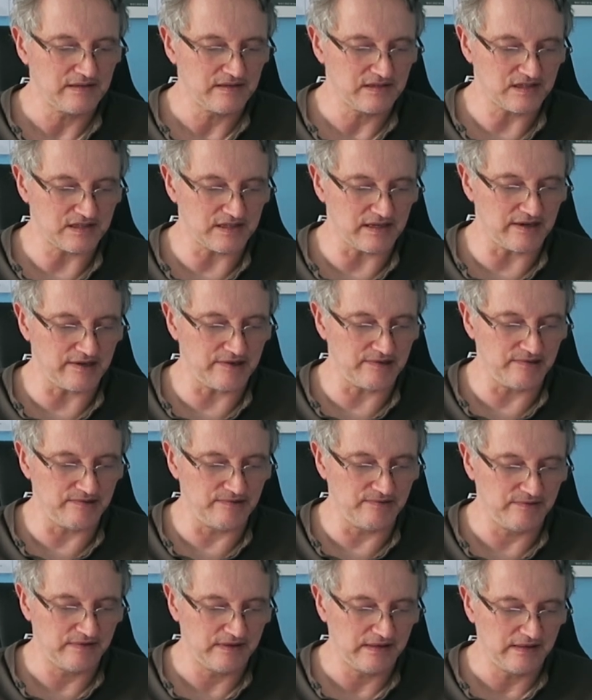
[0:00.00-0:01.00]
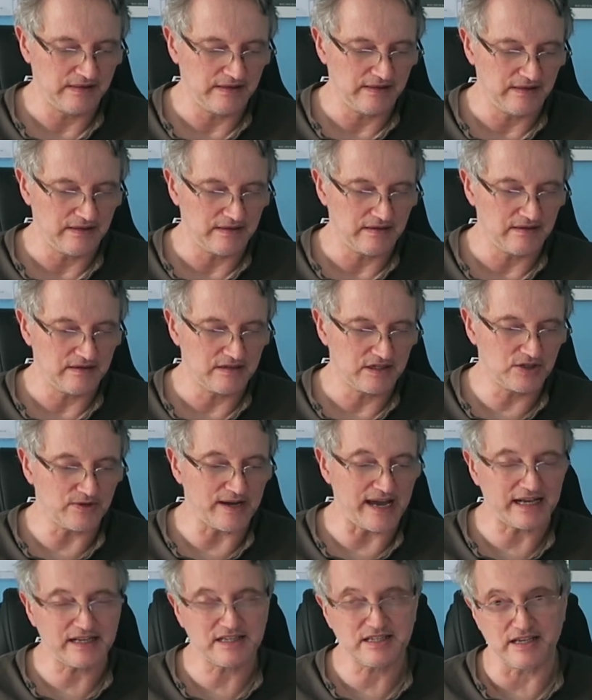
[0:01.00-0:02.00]
So
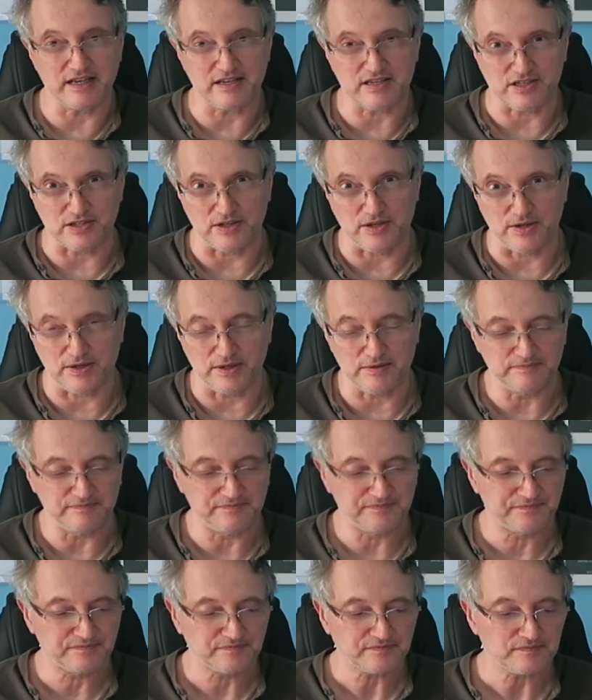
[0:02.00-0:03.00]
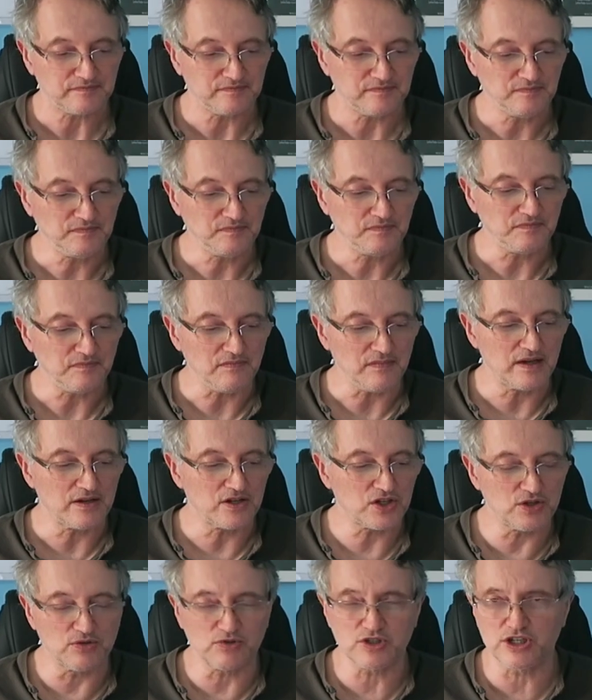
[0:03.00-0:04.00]
to access her,
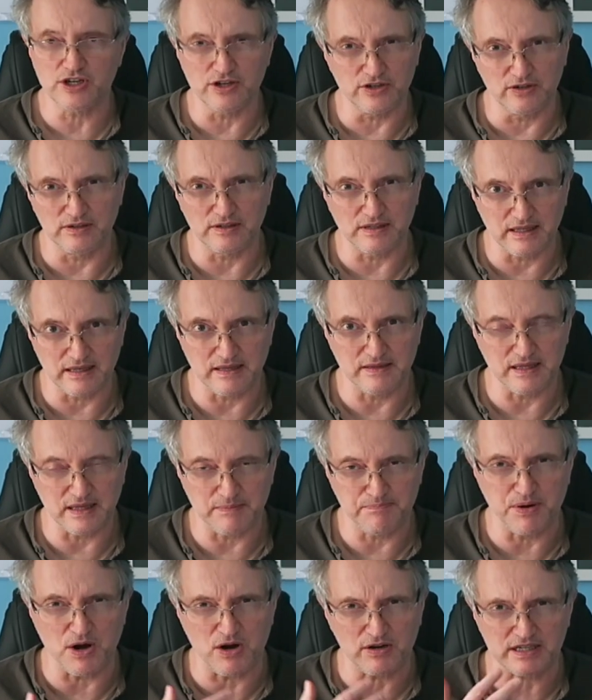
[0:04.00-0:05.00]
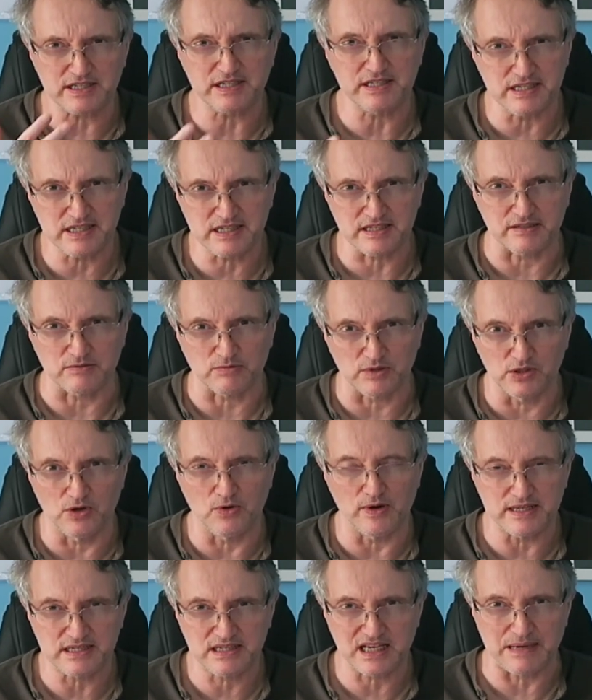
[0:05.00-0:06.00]
she'll turn on, the Pock Assistant will
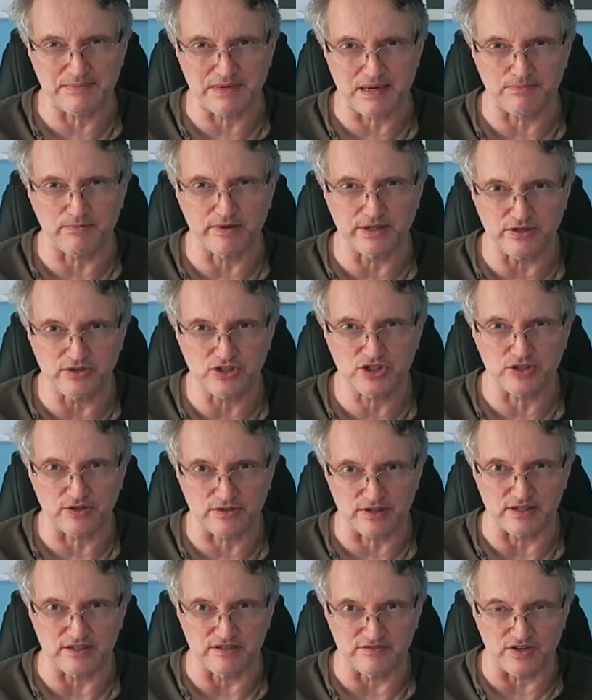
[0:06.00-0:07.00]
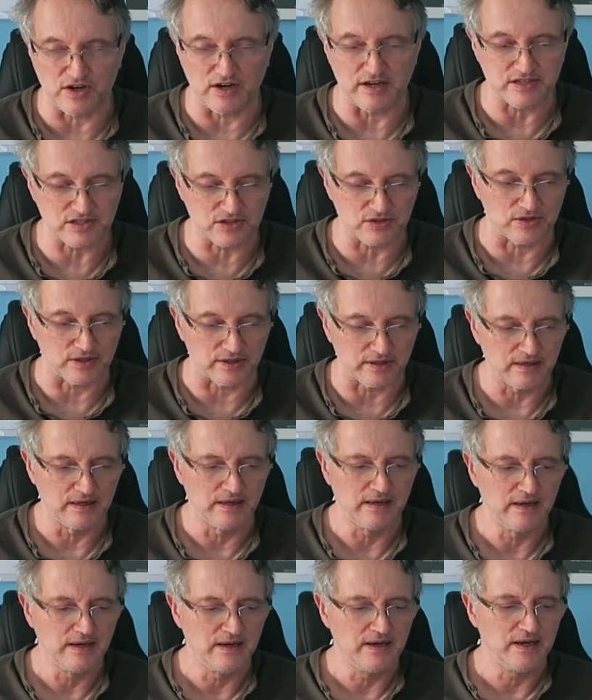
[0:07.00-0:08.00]
always come up when you turn the device on.
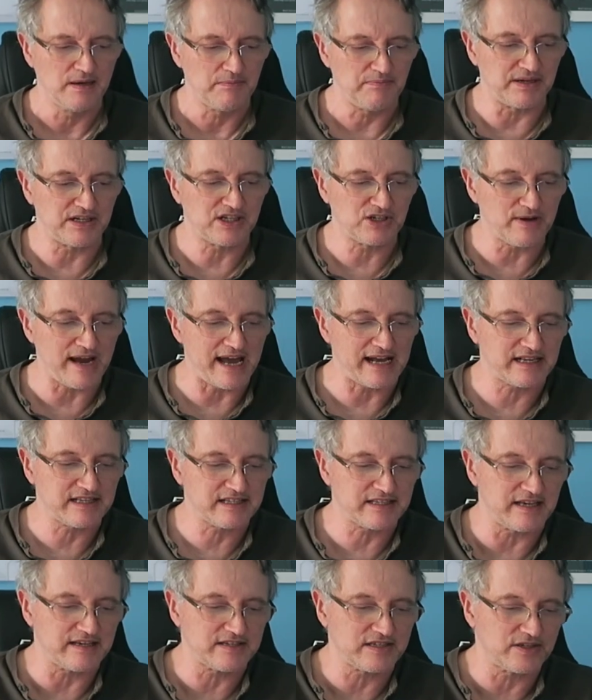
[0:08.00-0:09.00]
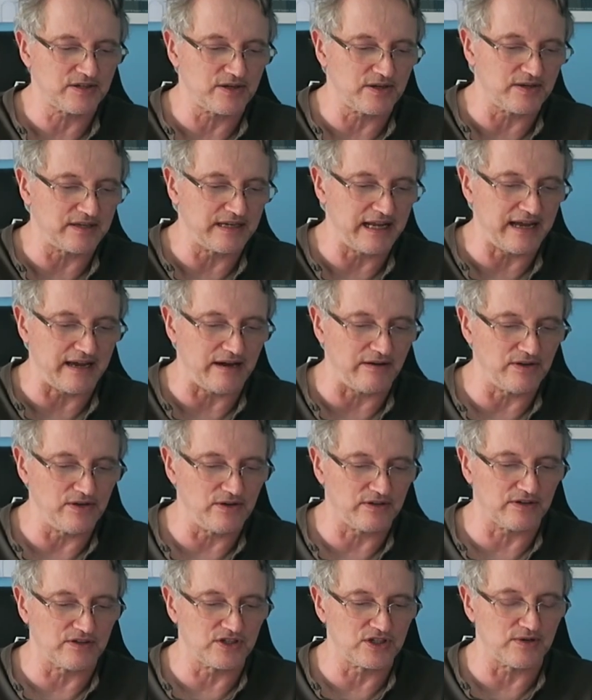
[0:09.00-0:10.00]
But to access her now,
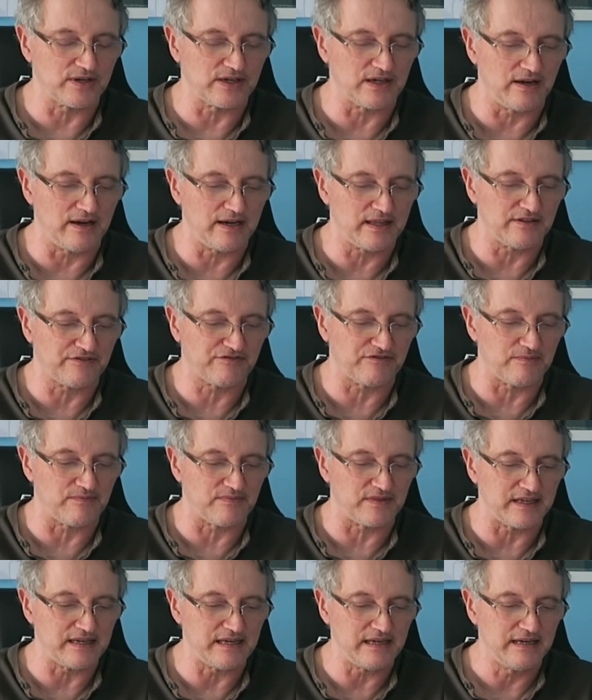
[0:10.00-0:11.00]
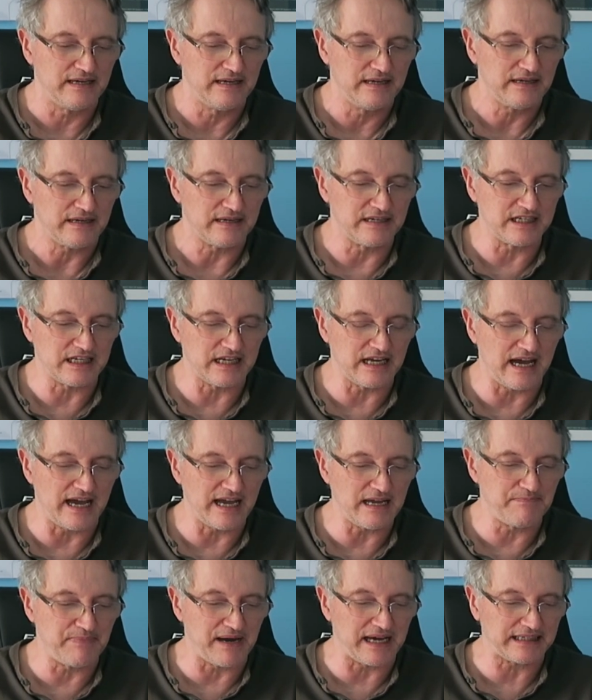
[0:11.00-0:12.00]
you can do it either from the
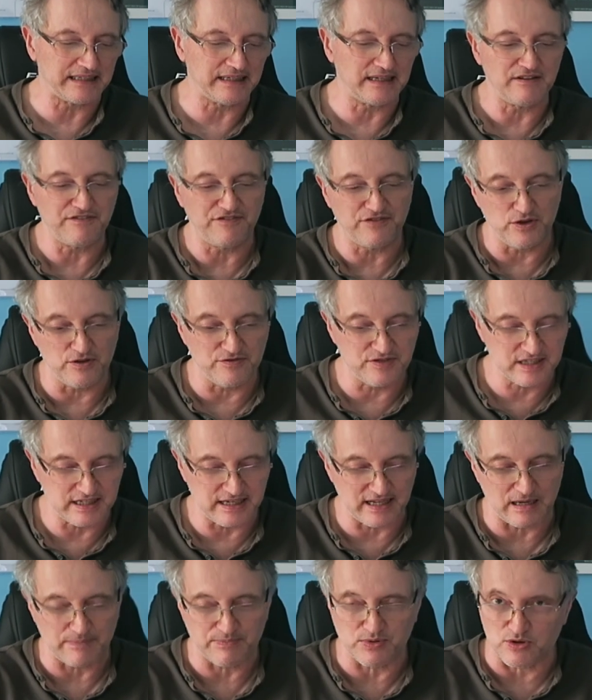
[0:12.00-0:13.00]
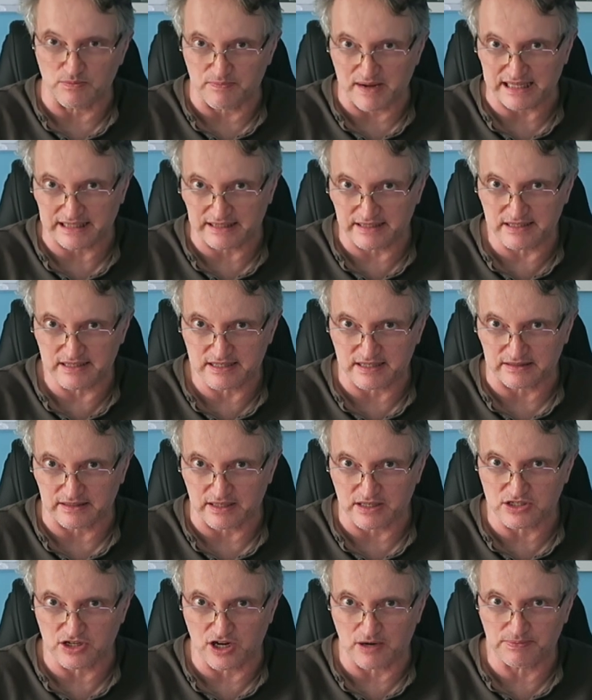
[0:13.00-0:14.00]
DA button, if you've set up your buttons at
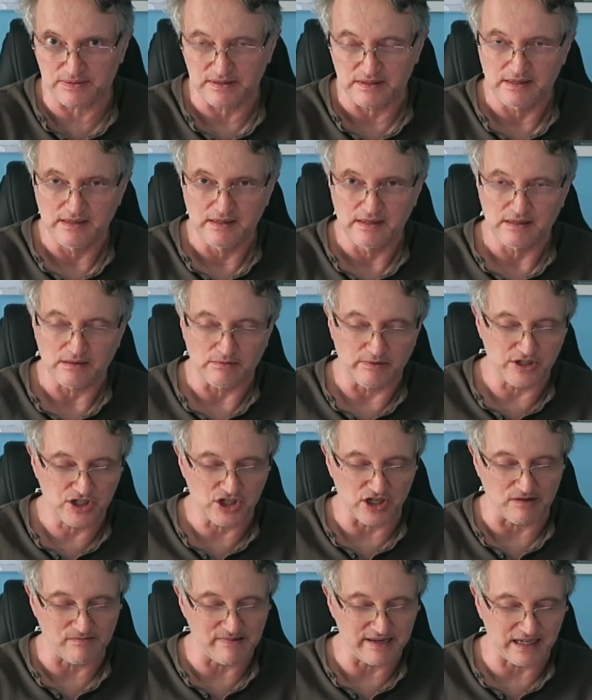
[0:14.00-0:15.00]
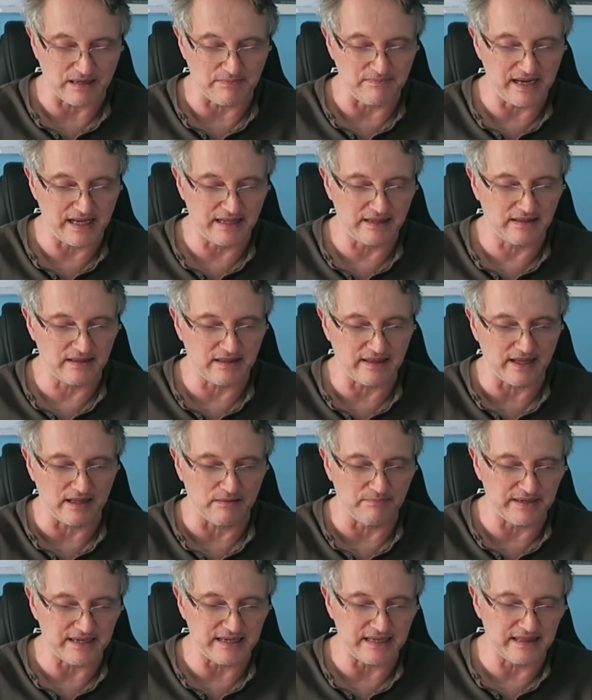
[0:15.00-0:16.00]
the top, which I recommend.
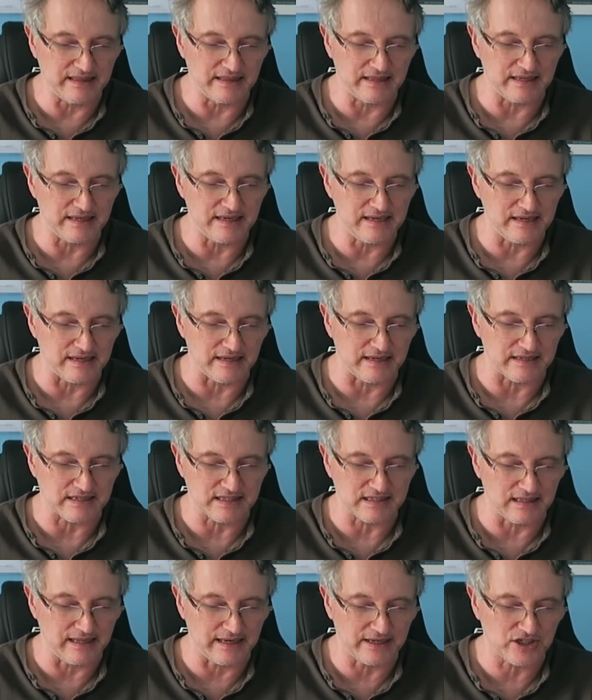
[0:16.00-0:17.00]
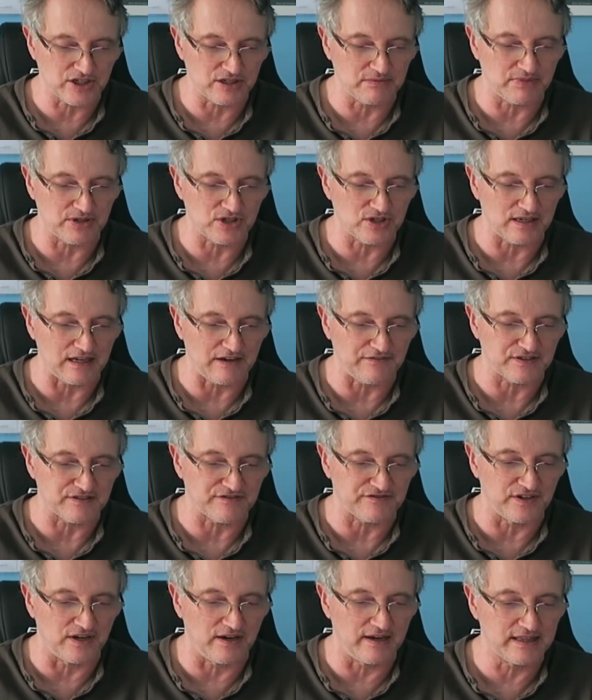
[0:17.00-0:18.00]
They'll be in the selection, but you'll have
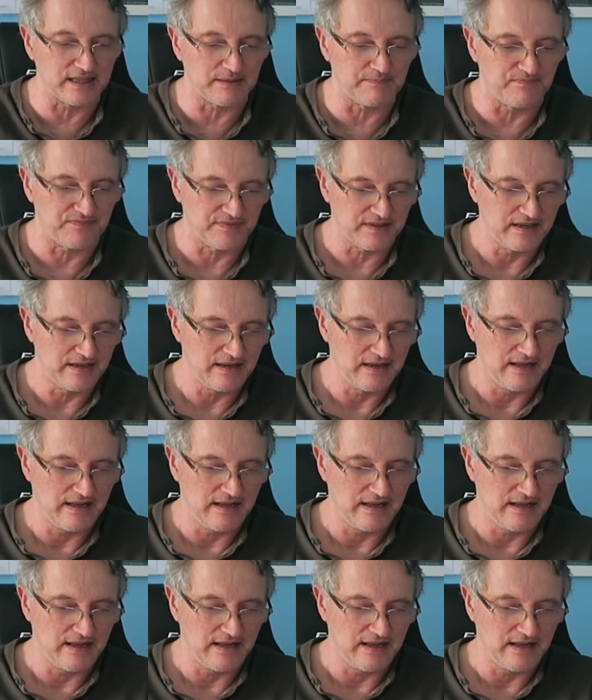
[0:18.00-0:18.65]
to find them.